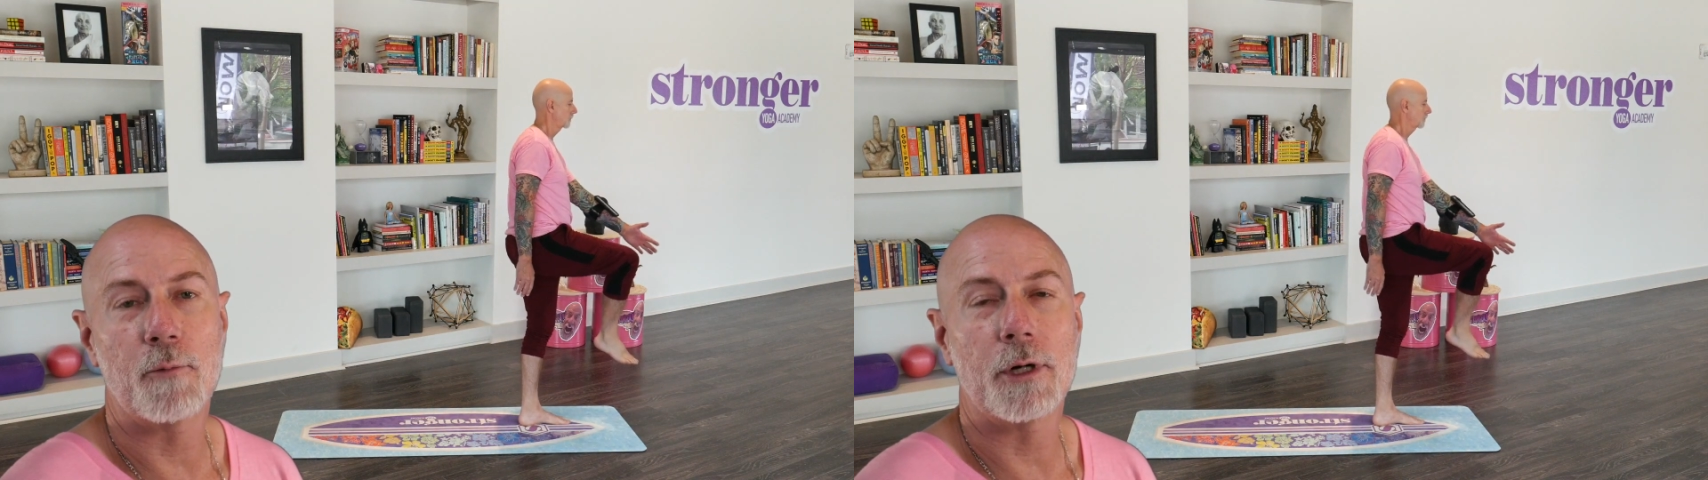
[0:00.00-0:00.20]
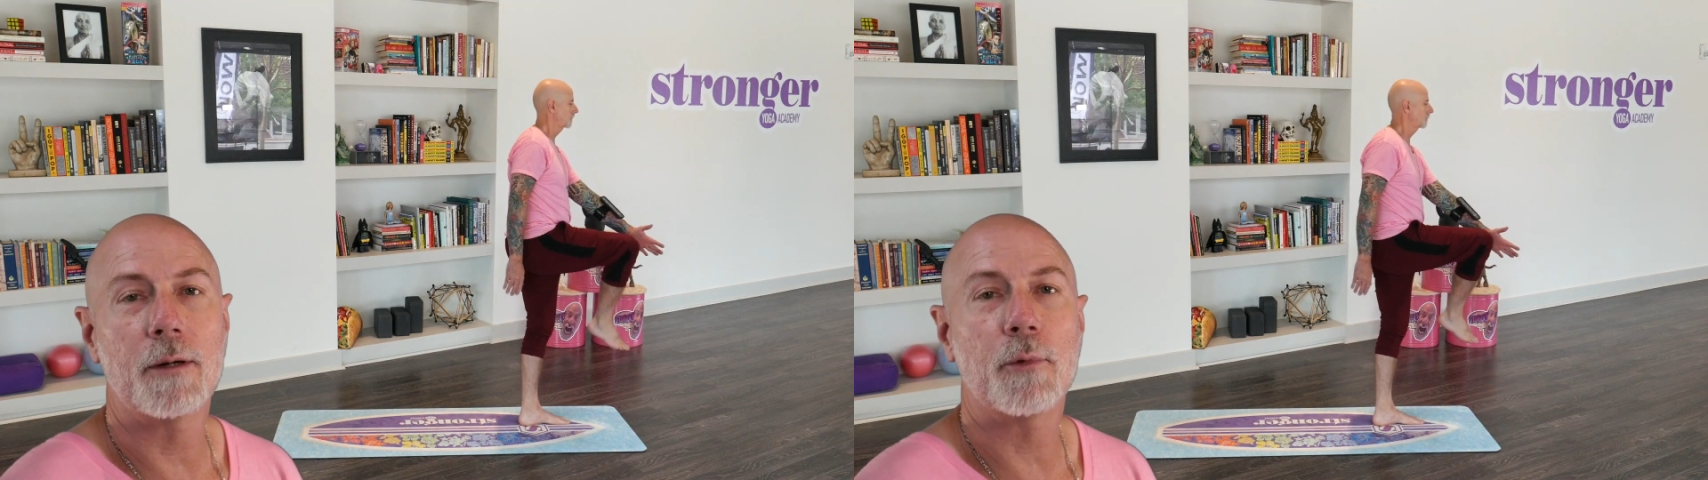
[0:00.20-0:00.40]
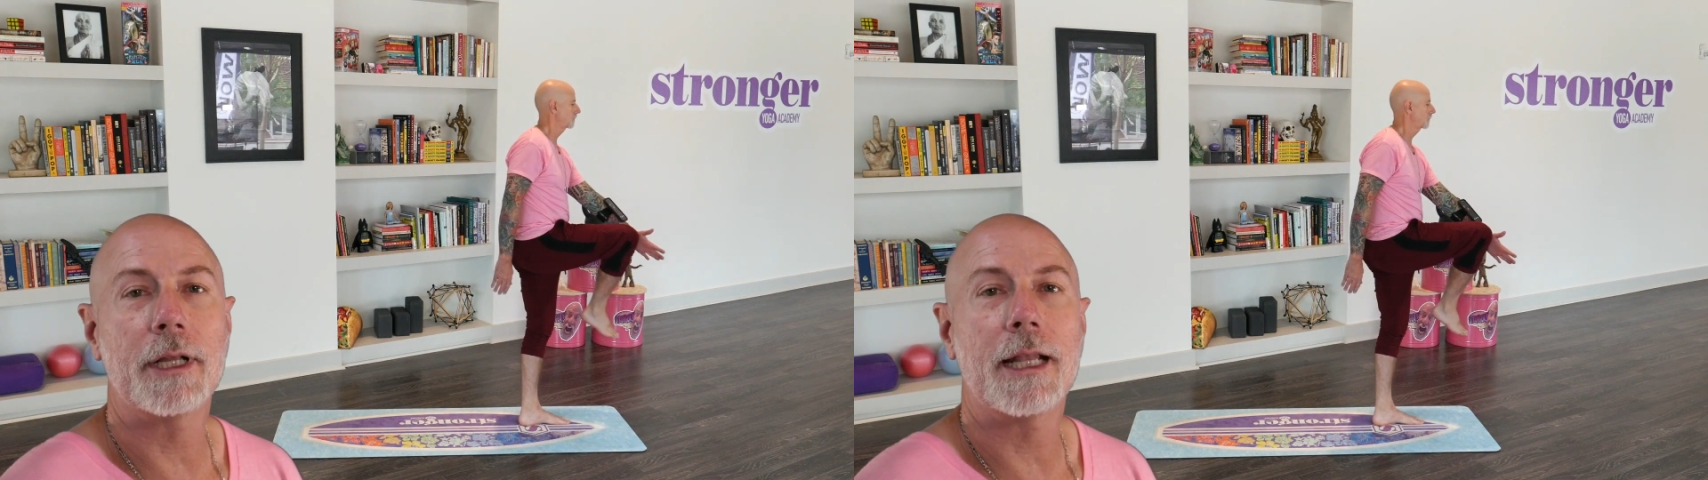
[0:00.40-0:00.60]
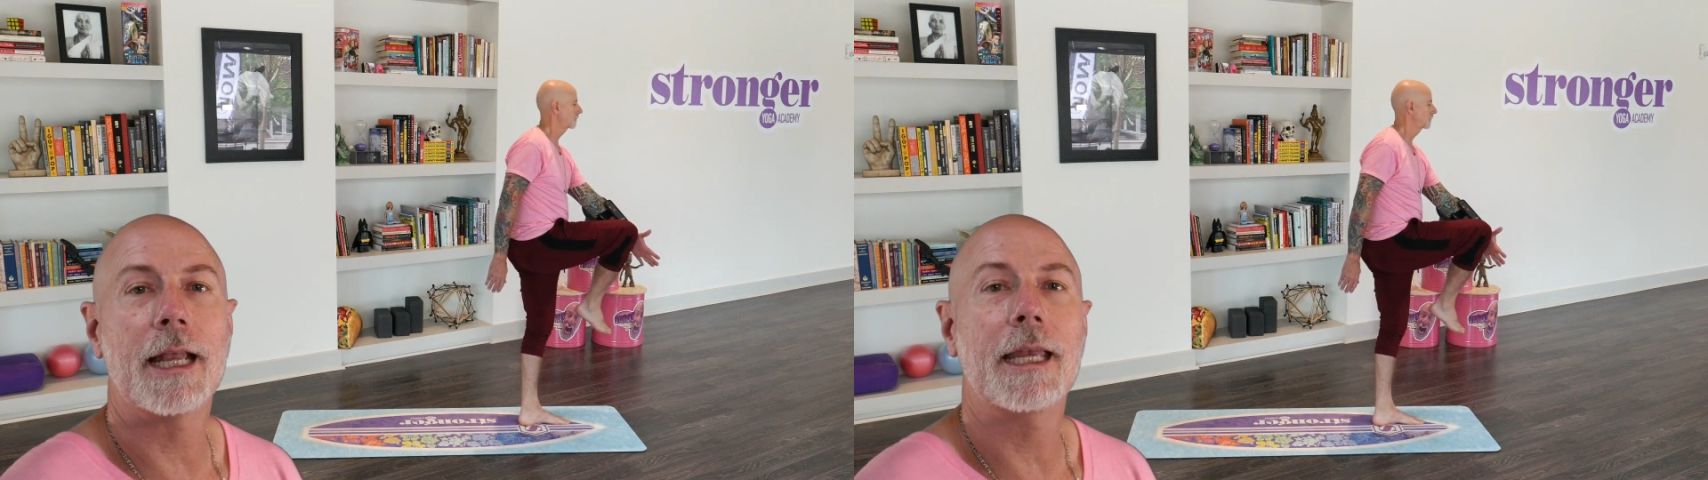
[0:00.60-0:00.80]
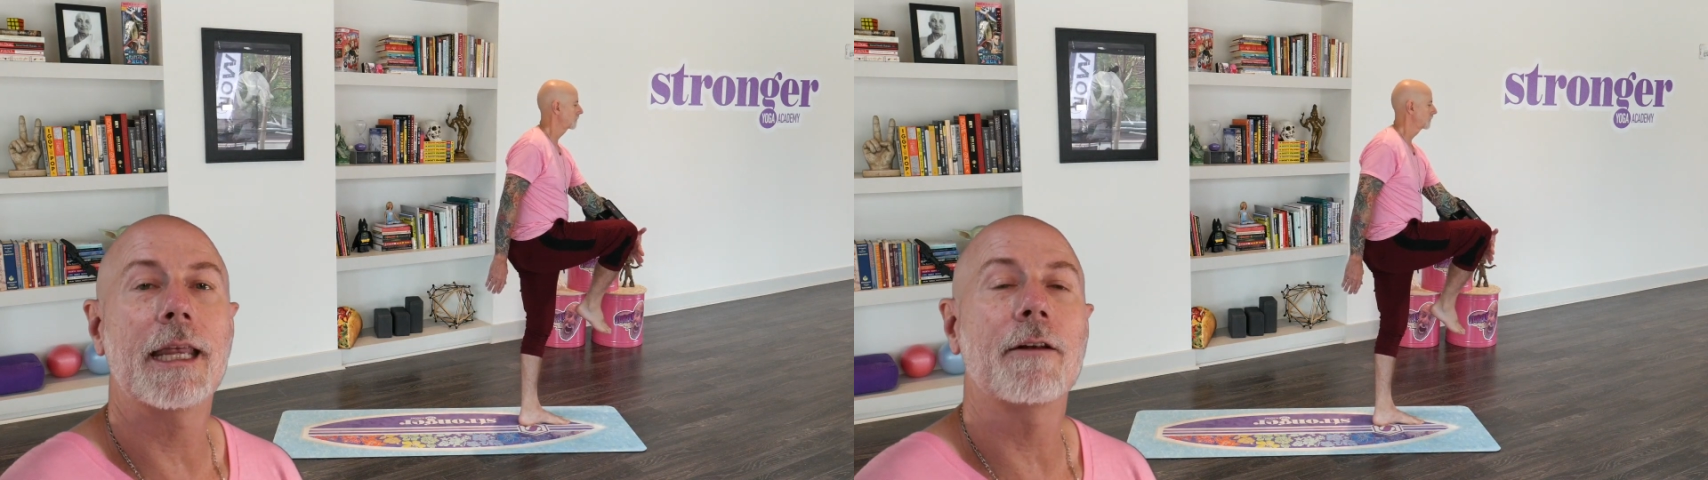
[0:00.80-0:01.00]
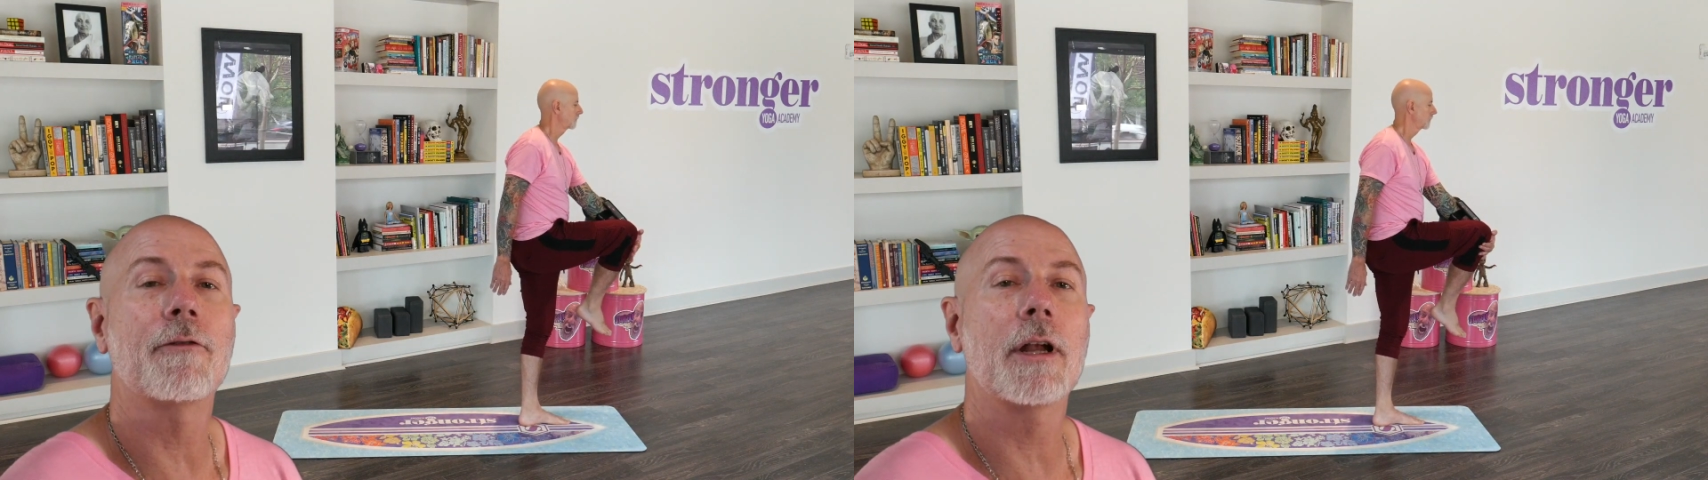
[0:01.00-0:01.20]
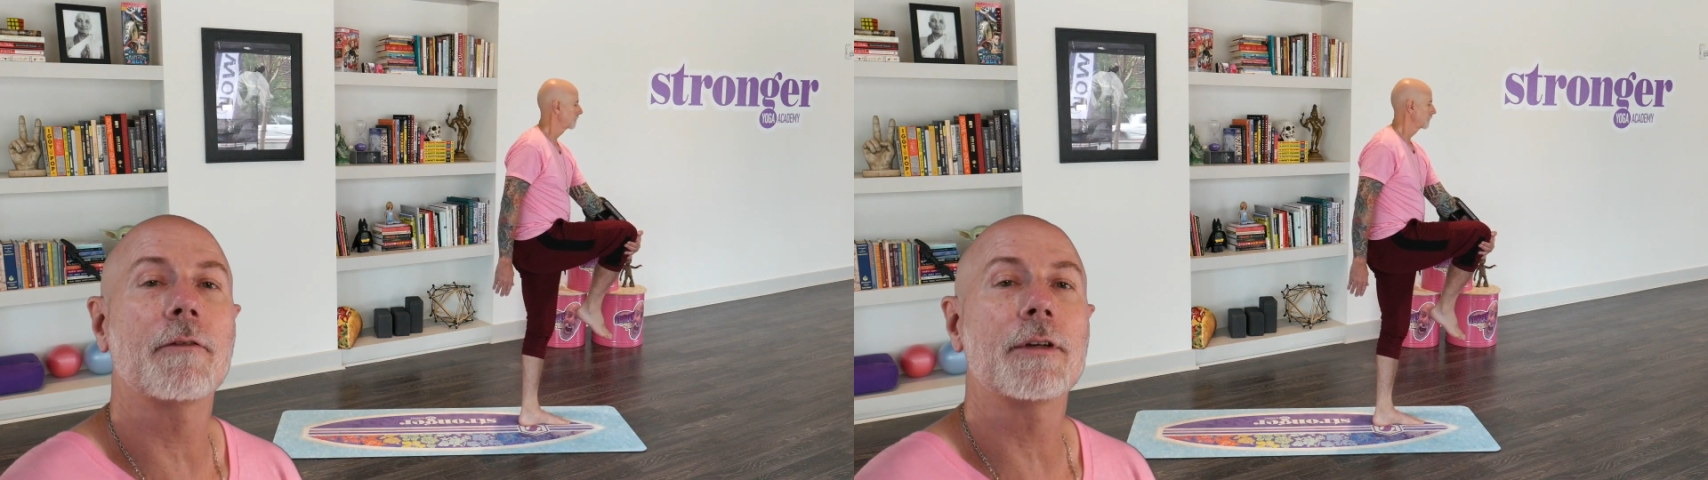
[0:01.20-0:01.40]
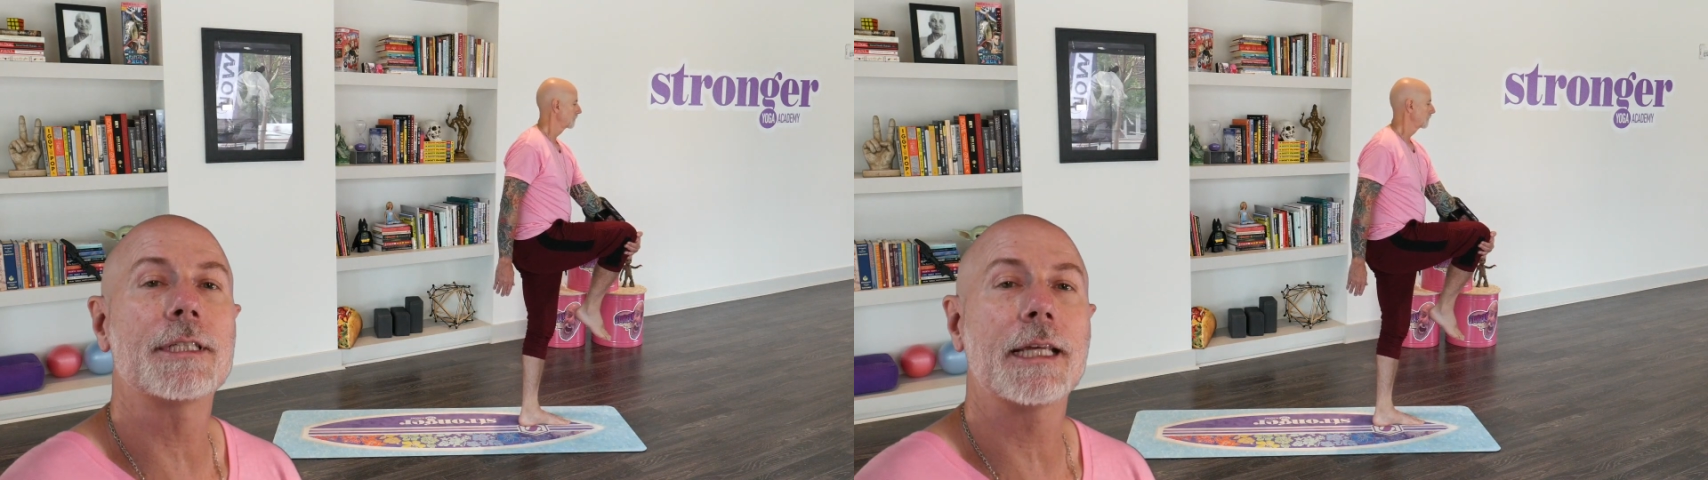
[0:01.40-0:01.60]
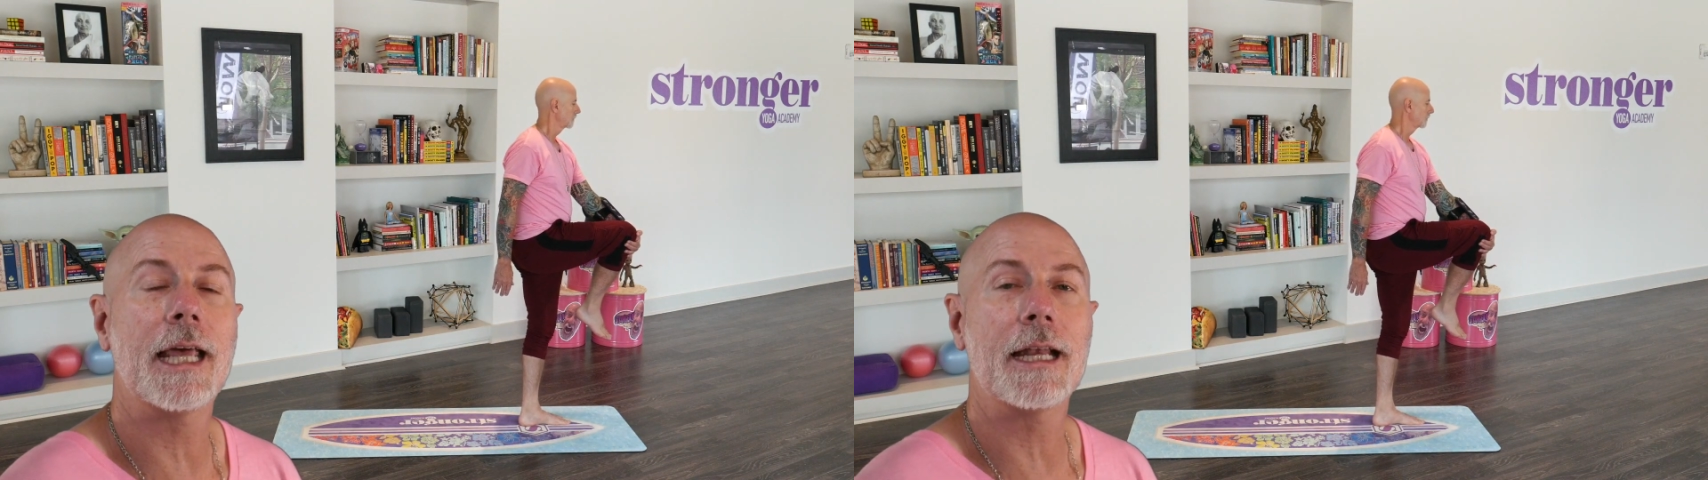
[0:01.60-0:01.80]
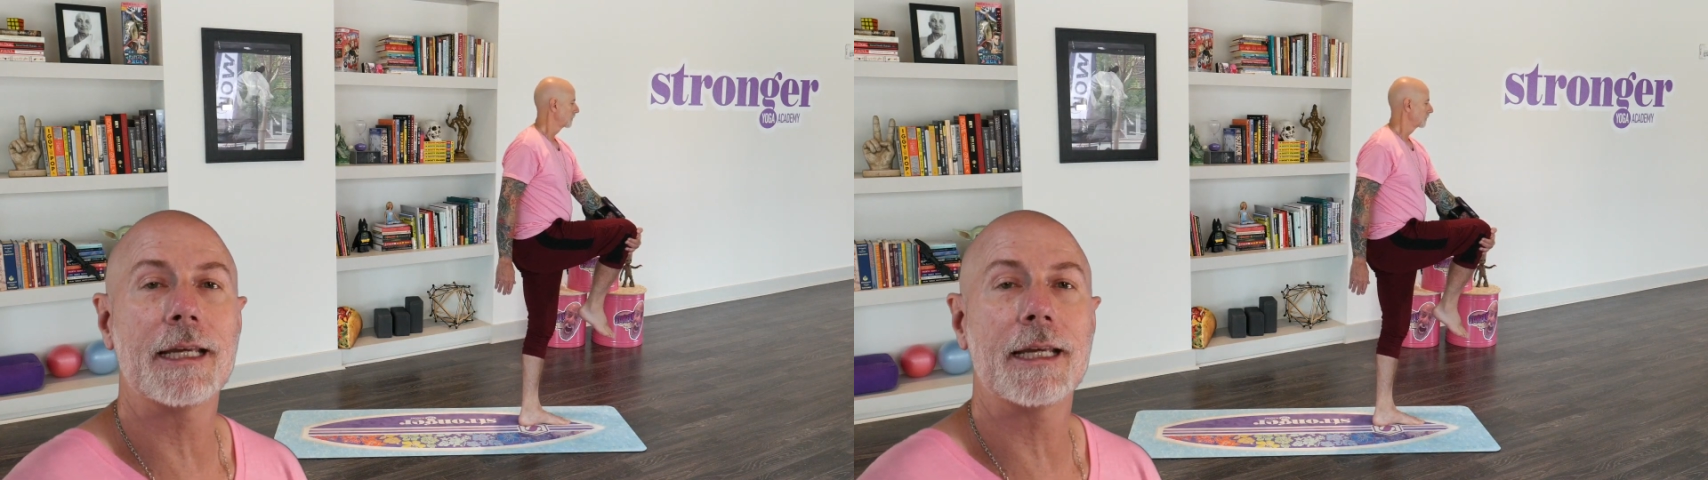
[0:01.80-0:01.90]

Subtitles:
We're going to bring that knee in front of us again.